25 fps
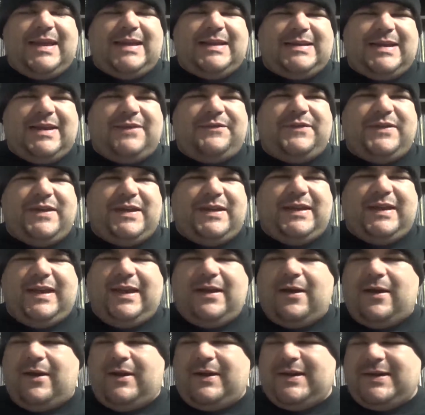definitely
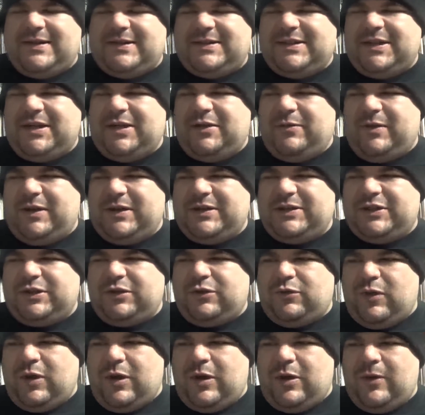are continuing to
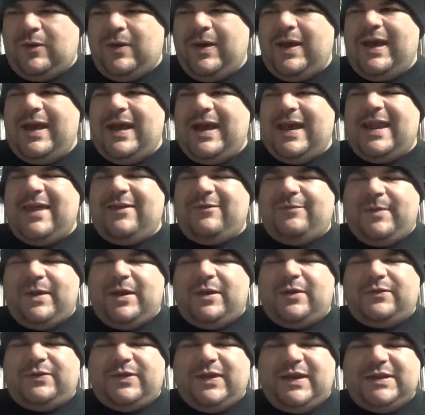grow and have
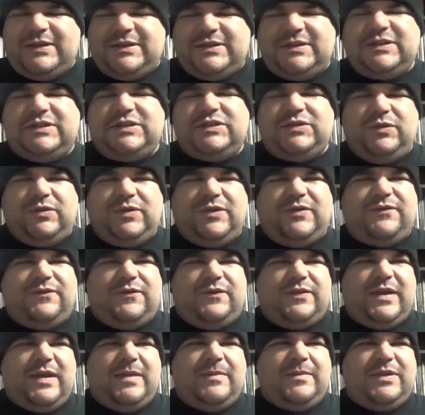better things suited
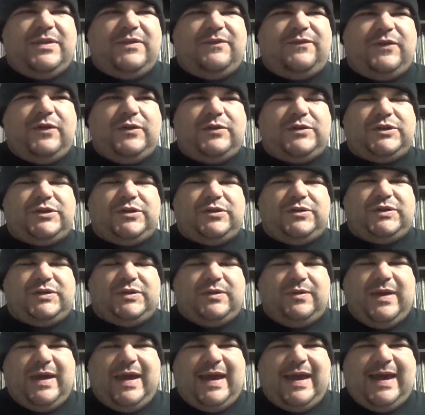for them in the future.
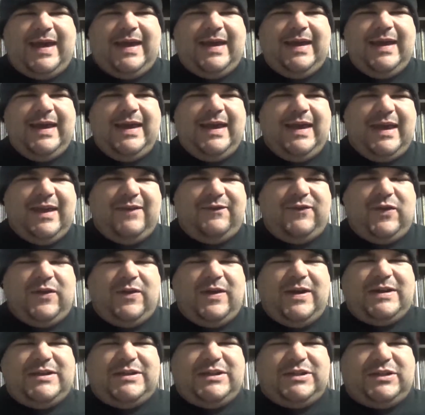So yeah, if
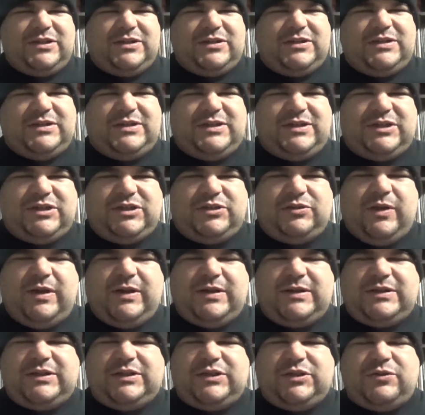you're into
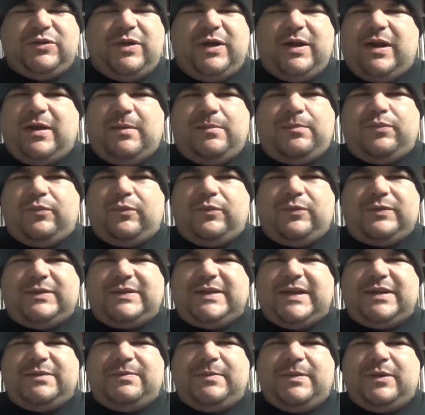straight up brutal
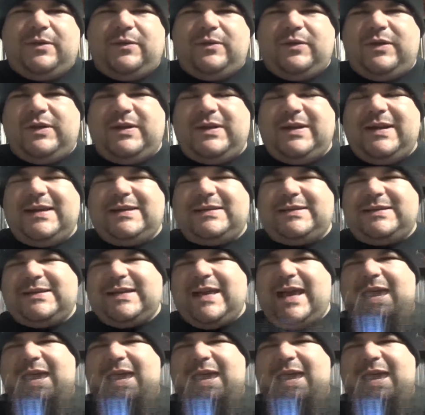death metal goodness,